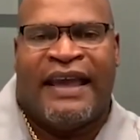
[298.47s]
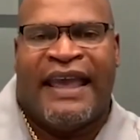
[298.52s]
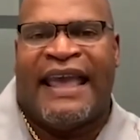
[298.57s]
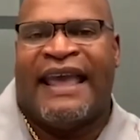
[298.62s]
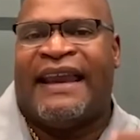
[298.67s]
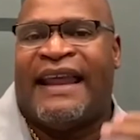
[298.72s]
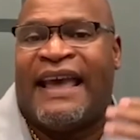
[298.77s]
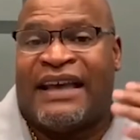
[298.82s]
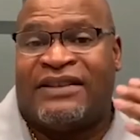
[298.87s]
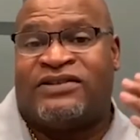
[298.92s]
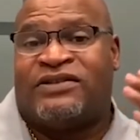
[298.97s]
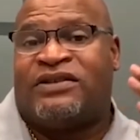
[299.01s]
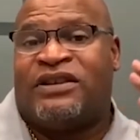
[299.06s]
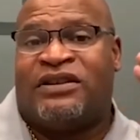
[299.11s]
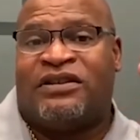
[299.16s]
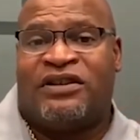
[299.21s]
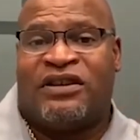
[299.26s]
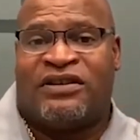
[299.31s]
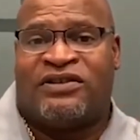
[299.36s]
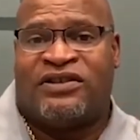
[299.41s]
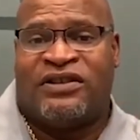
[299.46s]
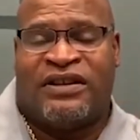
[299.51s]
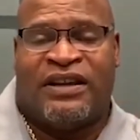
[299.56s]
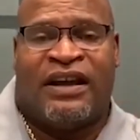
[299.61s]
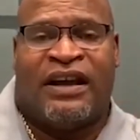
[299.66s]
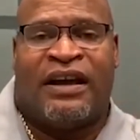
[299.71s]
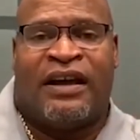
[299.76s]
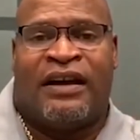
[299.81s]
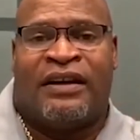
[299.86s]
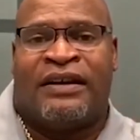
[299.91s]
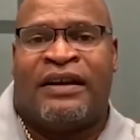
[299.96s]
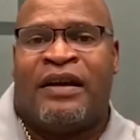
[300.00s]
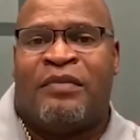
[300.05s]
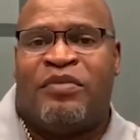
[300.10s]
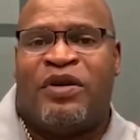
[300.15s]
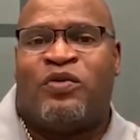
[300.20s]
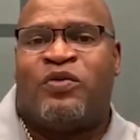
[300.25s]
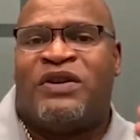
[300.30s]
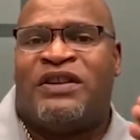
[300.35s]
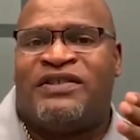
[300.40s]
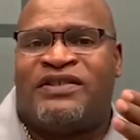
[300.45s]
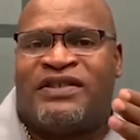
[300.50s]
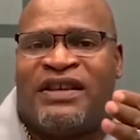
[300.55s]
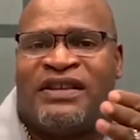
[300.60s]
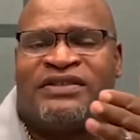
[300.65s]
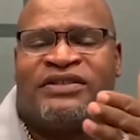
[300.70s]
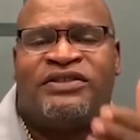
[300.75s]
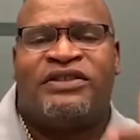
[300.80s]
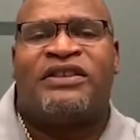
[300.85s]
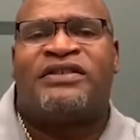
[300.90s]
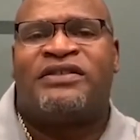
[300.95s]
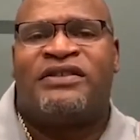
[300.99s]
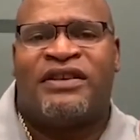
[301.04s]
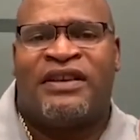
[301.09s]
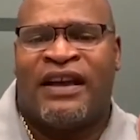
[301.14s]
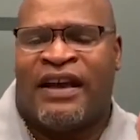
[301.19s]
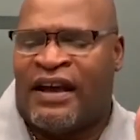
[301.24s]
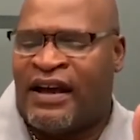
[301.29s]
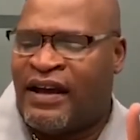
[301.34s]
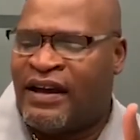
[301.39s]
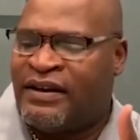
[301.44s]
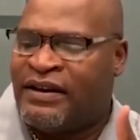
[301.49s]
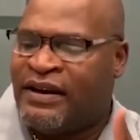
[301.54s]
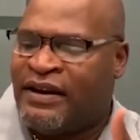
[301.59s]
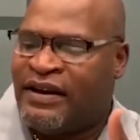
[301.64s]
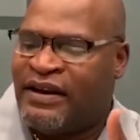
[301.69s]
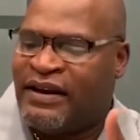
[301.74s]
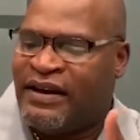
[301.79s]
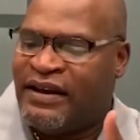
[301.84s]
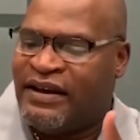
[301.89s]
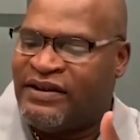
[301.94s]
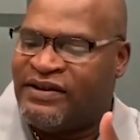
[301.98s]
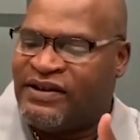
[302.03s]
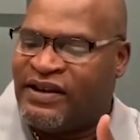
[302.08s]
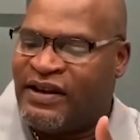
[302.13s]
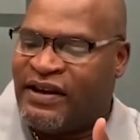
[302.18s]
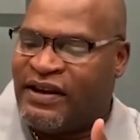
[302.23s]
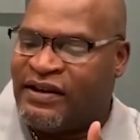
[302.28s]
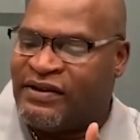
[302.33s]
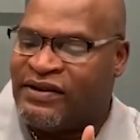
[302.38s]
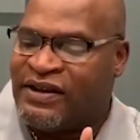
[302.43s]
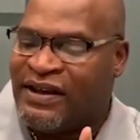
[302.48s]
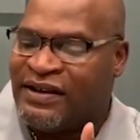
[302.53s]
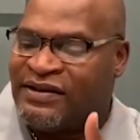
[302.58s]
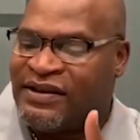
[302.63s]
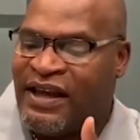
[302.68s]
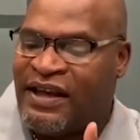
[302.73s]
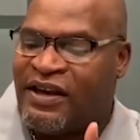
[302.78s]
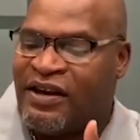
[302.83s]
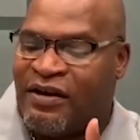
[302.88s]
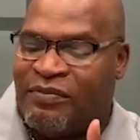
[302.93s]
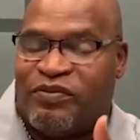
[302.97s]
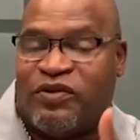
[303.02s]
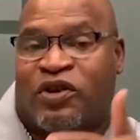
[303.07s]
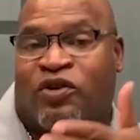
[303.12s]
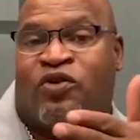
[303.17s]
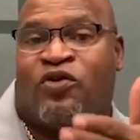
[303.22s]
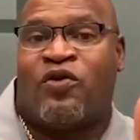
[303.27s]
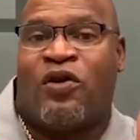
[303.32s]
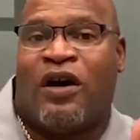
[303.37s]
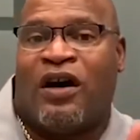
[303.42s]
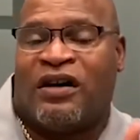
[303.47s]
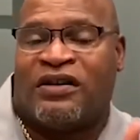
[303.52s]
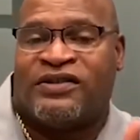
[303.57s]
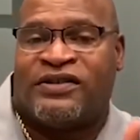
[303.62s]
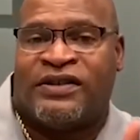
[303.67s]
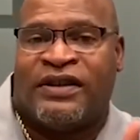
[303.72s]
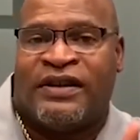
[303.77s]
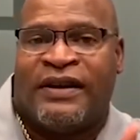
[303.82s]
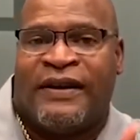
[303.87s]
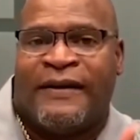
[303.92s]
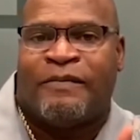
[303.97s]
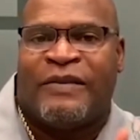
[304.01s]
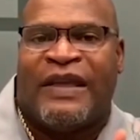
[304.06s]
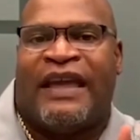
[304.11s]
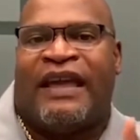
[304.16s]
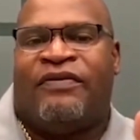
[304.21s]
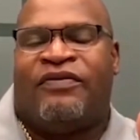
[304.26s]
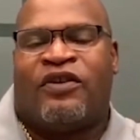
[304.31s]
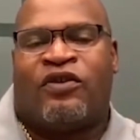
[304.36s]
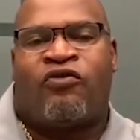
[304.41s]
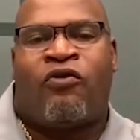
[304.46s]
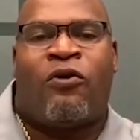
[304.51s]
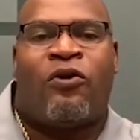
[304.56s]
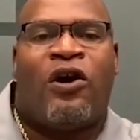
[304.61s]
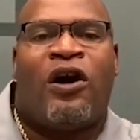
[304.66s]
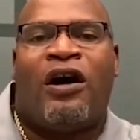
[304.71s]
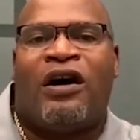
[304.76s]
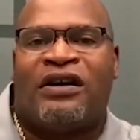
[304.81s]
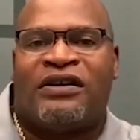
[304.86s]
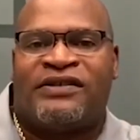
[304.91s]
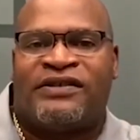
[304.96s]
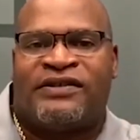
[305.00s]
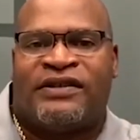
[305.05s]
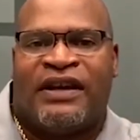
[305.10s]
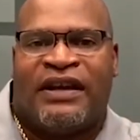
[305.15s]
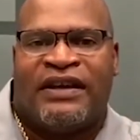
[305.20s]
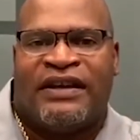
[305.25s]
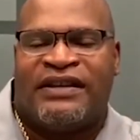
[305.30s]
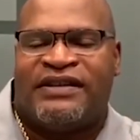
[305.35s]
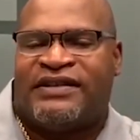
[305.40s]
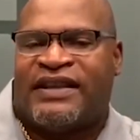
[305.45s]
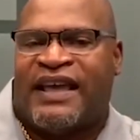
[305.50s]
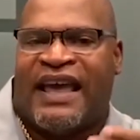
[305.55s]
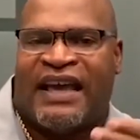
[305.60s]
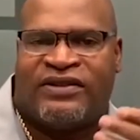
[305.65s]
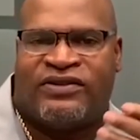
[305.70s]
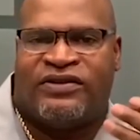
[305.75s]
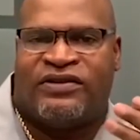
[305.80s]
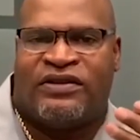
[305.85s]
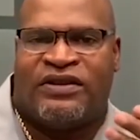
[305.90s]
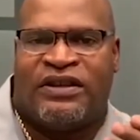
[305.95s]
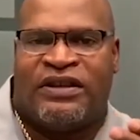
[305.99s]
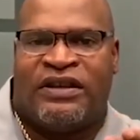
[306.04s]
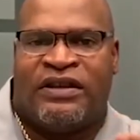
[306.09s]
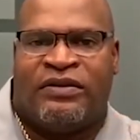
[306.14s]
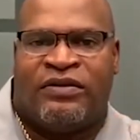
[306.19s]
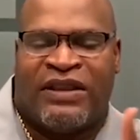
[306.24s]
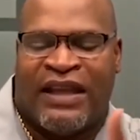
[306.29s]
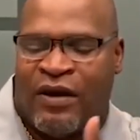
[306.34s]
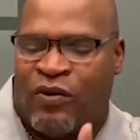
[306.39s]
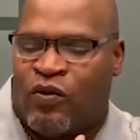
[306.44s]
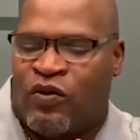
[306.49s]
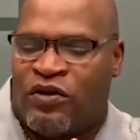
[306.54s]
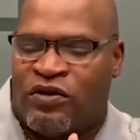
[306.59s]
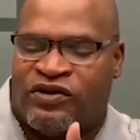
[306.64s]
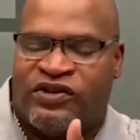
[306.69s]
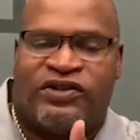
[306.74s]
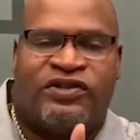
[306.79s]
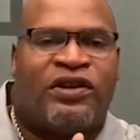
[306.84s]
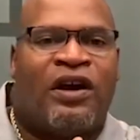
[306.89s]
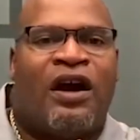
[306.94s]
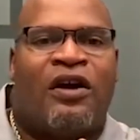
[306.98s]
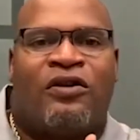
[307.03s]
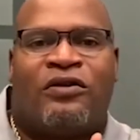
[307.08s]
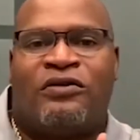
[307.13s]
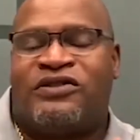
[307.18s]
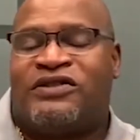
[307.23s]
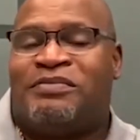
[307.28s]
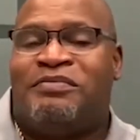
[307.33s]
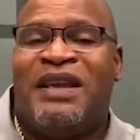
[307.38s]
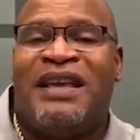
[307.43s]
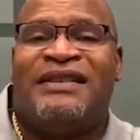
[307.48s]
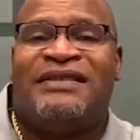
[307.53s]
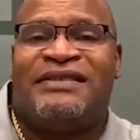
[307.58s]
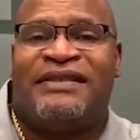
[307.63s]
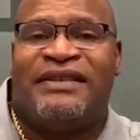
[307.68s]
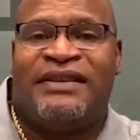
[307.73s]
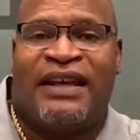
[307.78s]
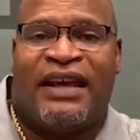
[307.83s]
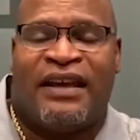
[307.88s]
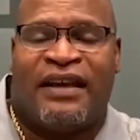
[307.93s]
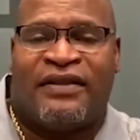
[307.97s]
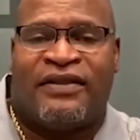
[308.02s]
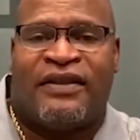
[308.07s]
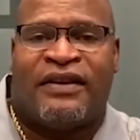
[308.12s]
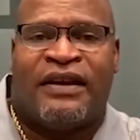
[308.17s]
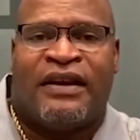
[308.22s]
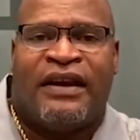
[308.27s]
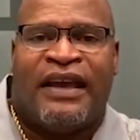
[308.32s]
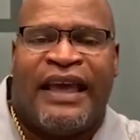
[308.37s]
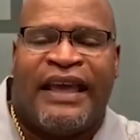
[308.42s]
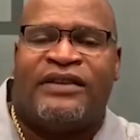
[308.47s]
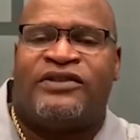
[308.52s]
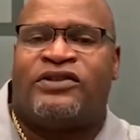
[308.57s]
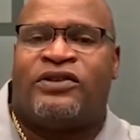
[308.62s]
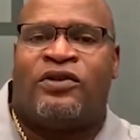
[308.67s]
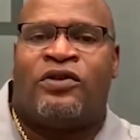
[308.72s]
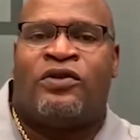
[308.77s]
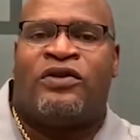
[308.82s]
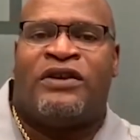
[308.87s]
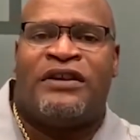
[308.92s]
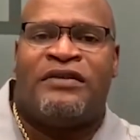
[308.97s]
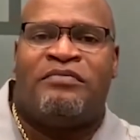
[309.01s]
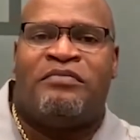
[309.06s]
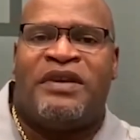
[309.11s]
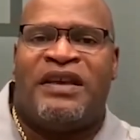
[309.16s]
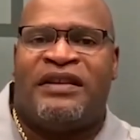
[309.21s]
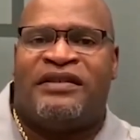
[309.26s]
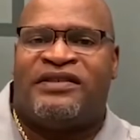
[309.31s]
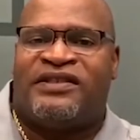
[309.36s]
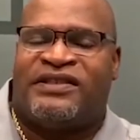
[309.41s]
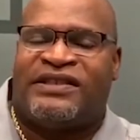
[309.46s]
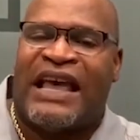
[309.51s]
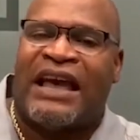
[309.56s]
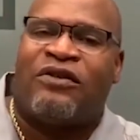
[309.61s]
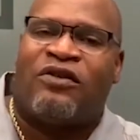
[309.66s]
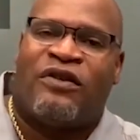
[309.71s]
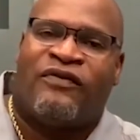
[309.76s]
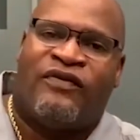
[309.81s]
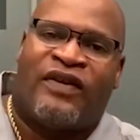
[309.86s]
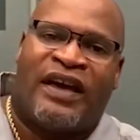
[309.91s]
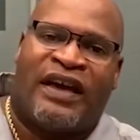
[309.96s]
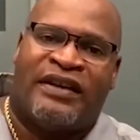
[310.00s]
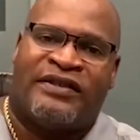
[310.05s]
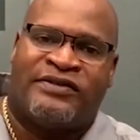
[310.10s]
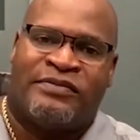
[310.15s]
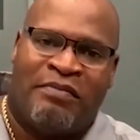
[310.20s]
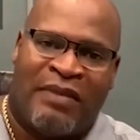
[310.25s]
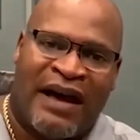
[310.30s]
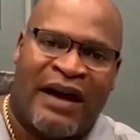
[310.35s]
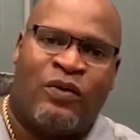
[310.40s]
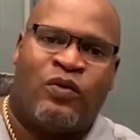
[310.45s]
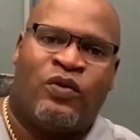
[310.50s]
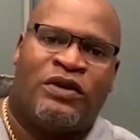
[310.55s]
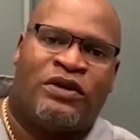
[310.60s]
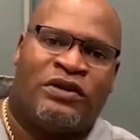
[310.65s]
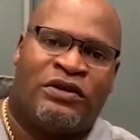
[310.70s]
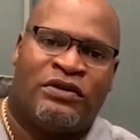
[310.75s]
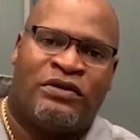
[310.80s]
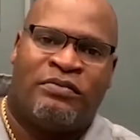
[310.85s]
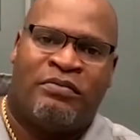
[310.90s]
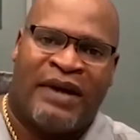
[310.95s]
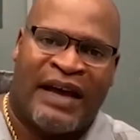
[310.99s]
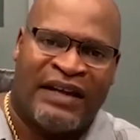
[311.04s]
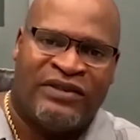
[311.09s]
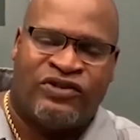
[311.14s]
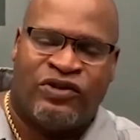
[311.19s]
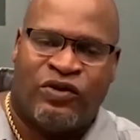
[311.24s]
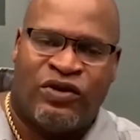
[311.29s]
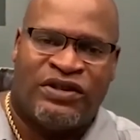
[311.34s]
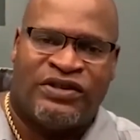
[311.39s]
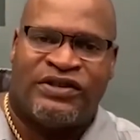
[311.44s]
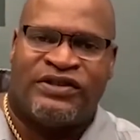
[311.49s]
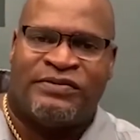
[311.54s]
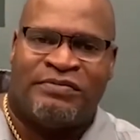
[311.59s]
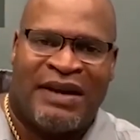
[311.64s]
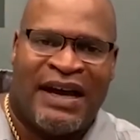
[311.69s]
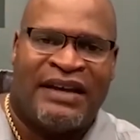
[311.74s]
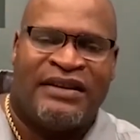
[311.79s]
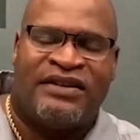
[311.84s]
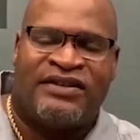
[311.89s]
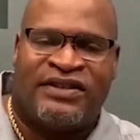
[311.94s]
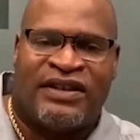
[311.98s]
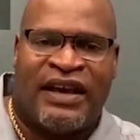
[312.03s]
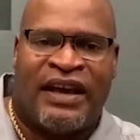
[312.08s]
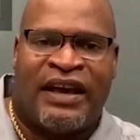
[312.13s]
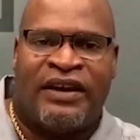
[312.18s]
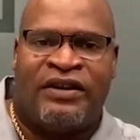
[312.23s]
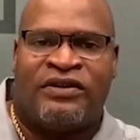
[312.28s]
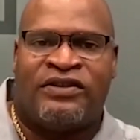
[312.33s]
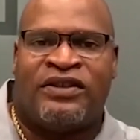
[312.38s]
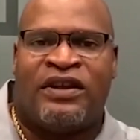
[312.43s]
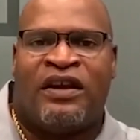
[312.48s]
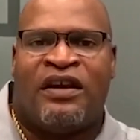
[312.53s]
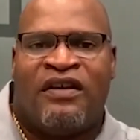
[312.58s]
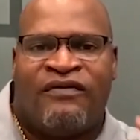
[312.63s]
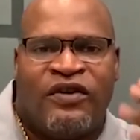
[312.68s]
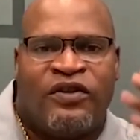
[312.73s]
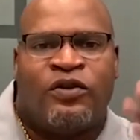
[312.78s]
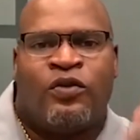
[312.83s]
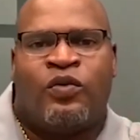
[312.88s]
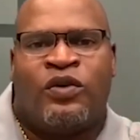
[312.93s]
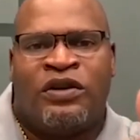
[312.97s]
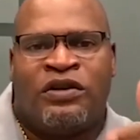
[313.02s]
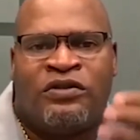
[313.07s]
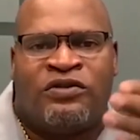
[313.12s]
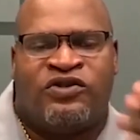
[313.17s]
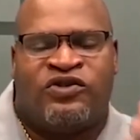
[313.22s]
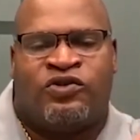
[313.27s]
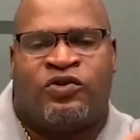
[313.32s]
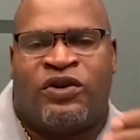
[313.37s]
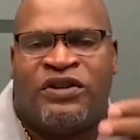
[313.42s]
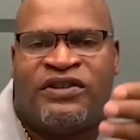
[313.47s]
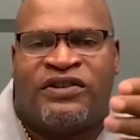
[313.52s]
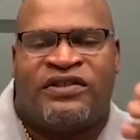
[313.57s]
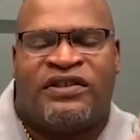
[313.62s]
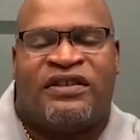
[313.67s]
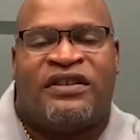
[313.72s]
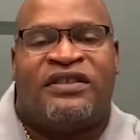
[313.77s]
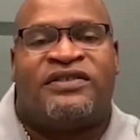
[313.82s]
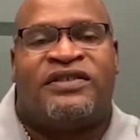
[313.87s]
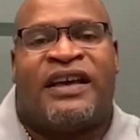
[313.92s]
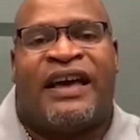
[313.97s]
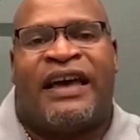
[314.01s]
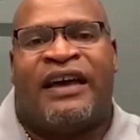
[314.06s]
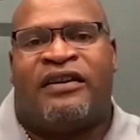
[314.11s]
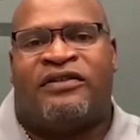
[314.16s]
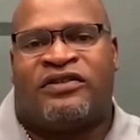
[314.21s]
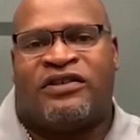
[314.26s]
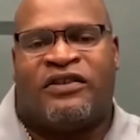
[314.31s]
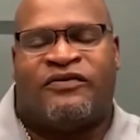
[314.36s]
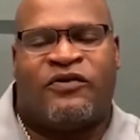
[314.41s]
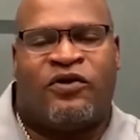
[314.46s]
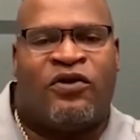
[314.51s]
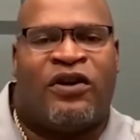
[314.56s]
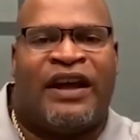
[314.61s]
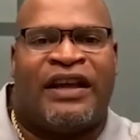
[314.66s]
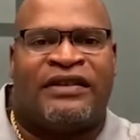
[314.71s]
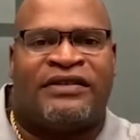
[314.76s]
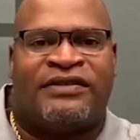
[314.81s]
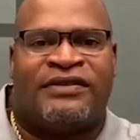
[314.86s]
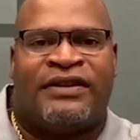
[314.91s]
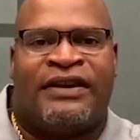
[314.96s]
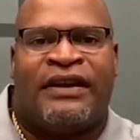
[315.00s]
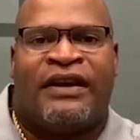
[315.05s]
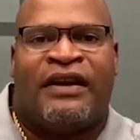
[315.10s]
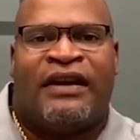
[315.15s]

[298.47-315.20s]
and actually look to God. But when he says look to God, he says take up the cross. And the cross is actually, that word staros means death. And so it means sacrifice my will, my choices, my desires for the wills, choices, and desires of Christ.